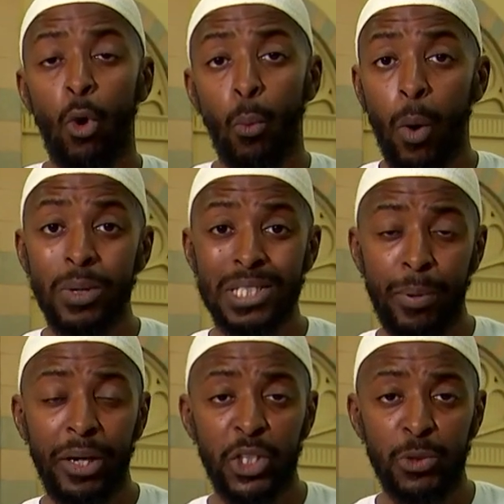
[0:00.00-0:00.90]
What was the
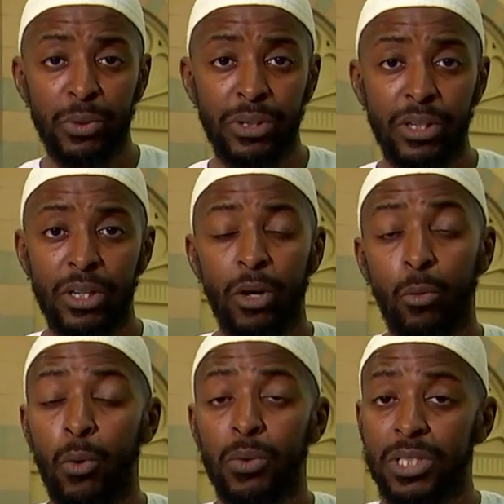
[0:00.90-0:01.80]
punishment?
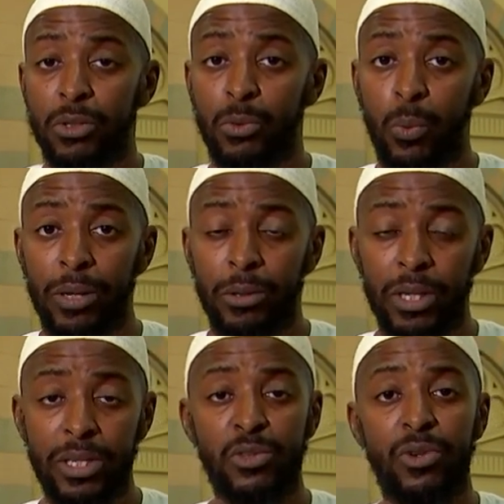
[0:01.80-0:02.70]
What was
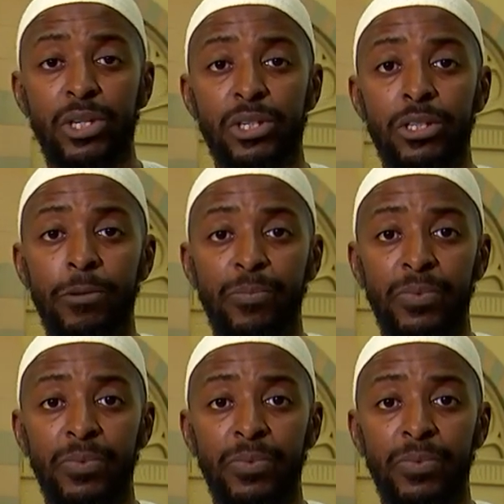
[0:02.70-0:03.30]
the destruction?